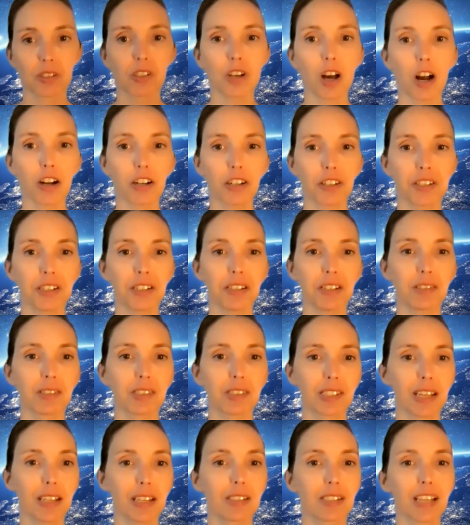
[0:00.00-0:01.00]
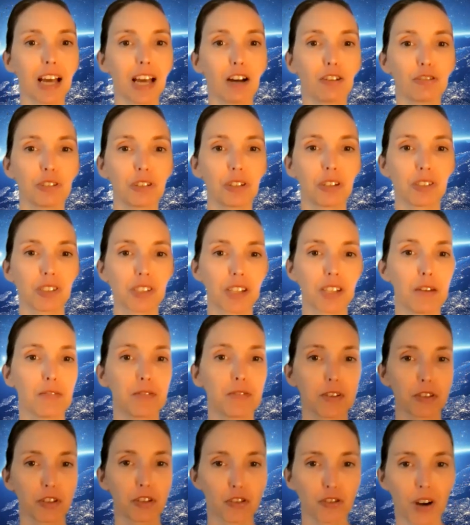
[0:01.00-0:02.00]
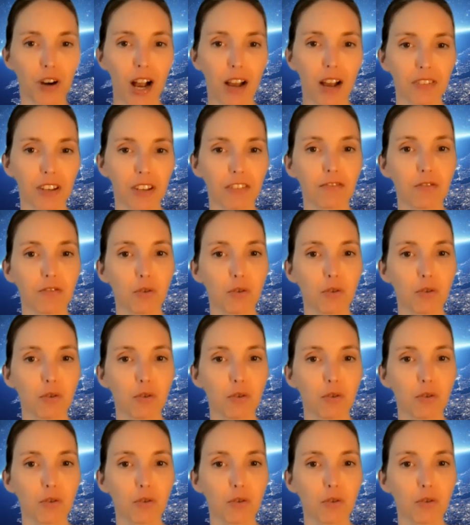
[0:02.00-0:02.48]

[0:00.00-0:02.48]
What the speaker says: Socrates sets out to discover the driving